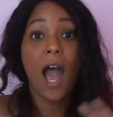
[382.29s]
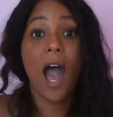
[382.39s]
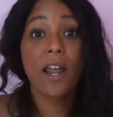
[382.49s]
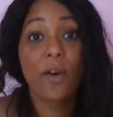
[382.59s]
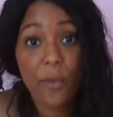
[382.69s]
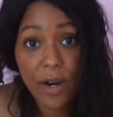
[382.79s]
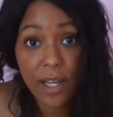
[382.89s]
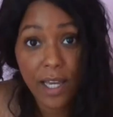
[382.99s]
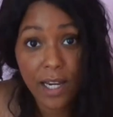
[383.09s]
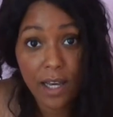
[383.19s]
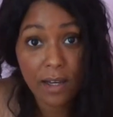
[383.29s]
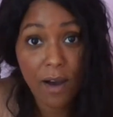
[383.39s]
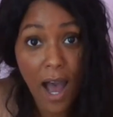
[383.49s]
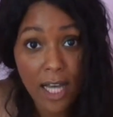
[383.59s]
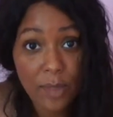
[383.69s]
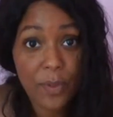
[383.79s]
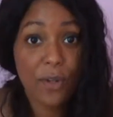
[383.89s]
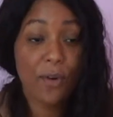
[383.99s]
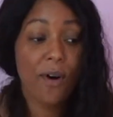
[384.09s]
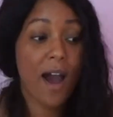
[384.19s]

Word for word: I don't work in a hospital.